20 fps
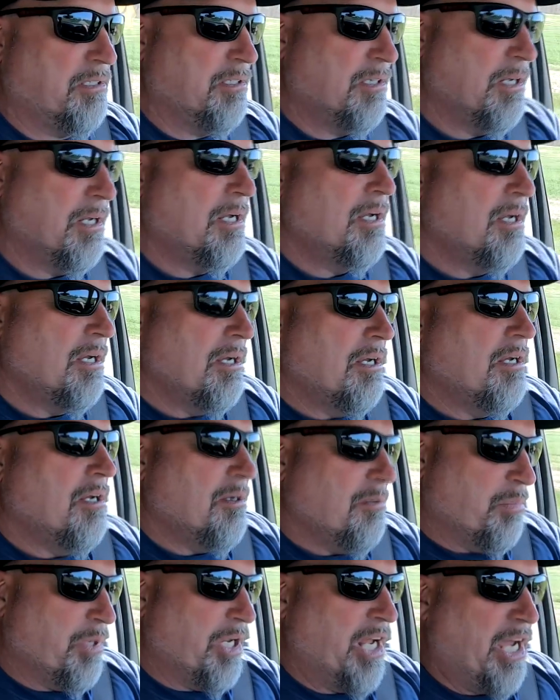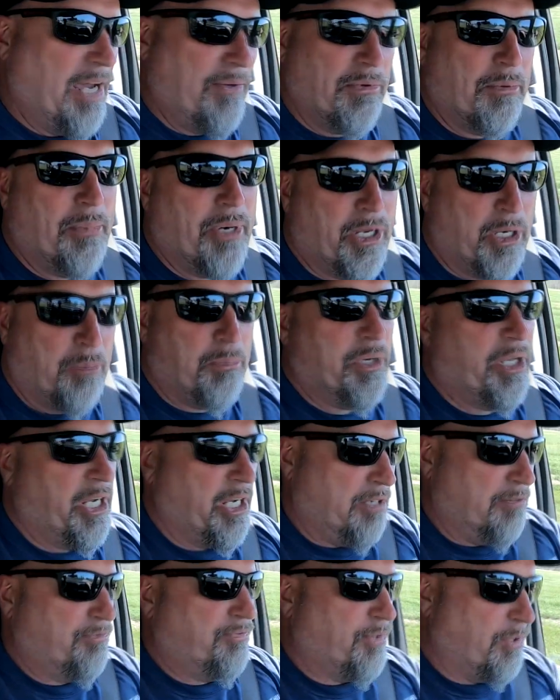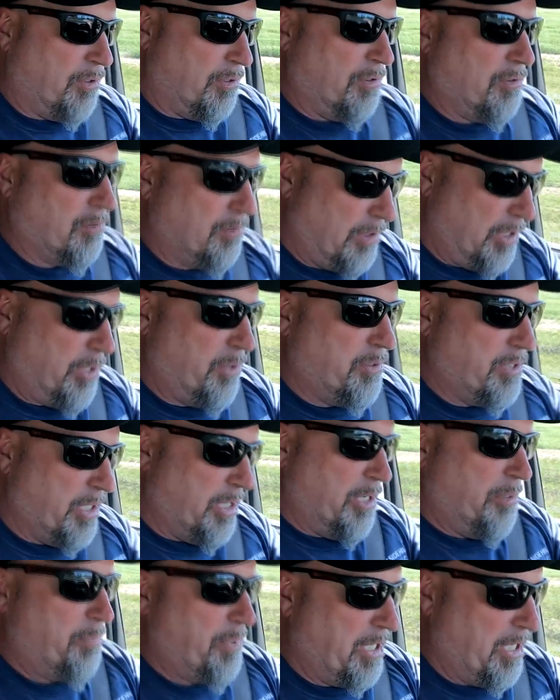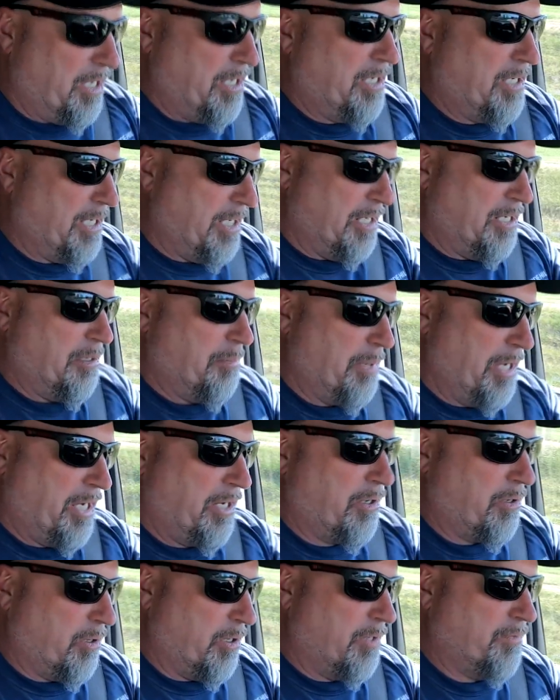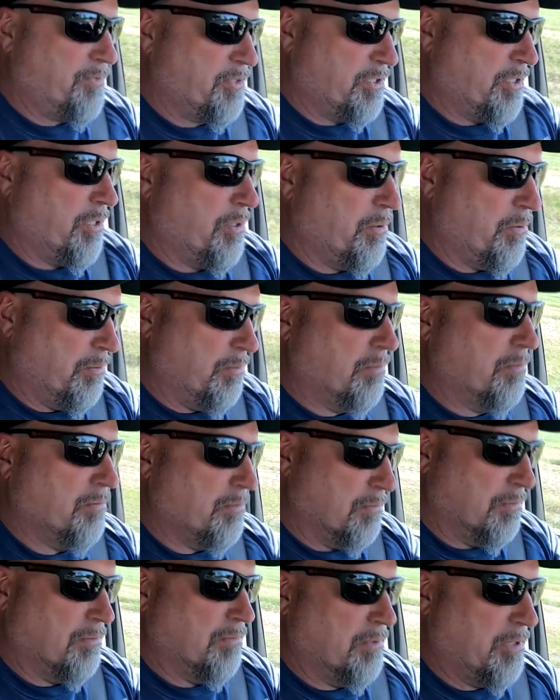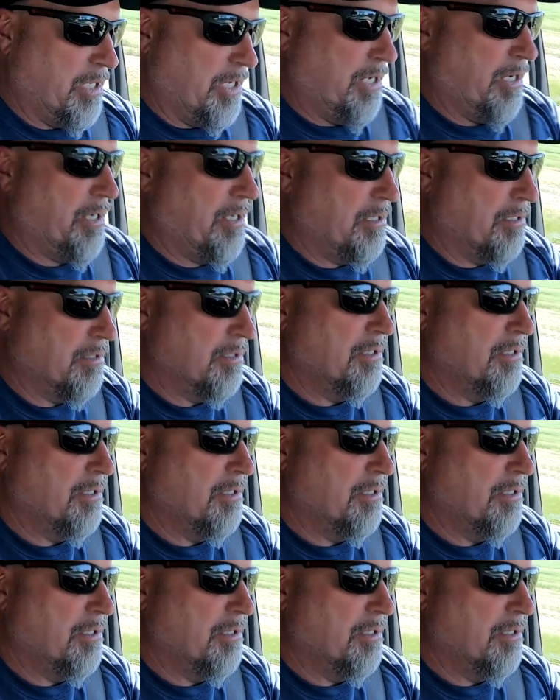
But I have a better plan for loading it up again and getting it back off. So, yeah,